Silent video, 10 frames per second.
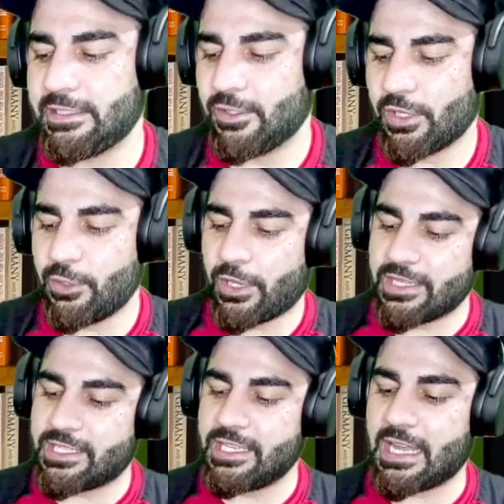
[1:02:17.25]
Okay, you can
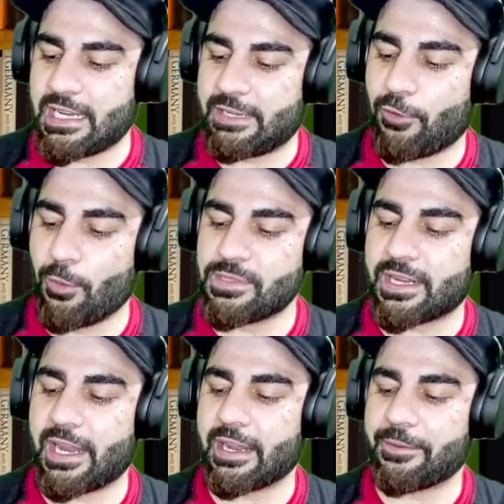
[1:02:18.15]
see that it forms a
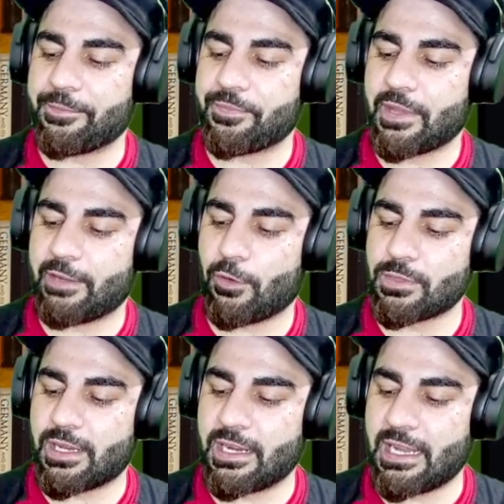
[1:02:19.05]
ring. It forms a
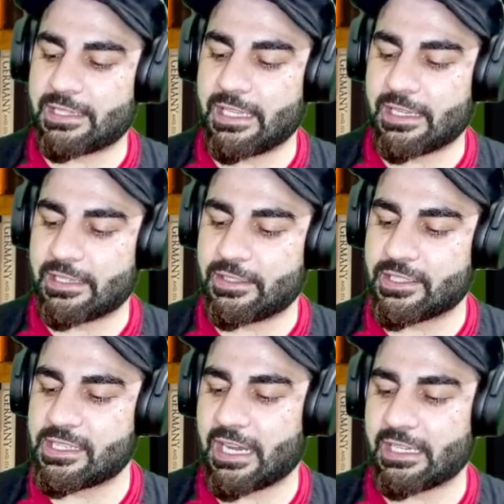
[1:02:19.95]
ring like thing. This is
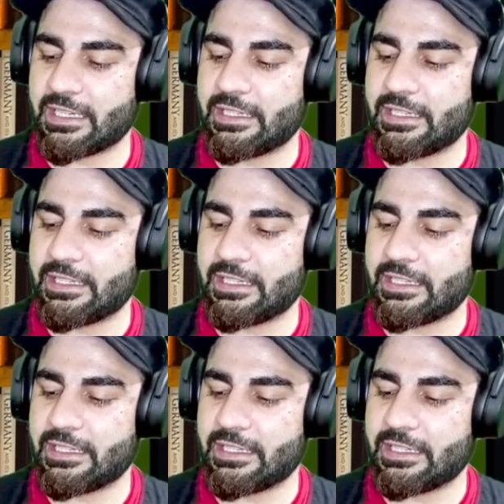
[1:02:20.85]
height.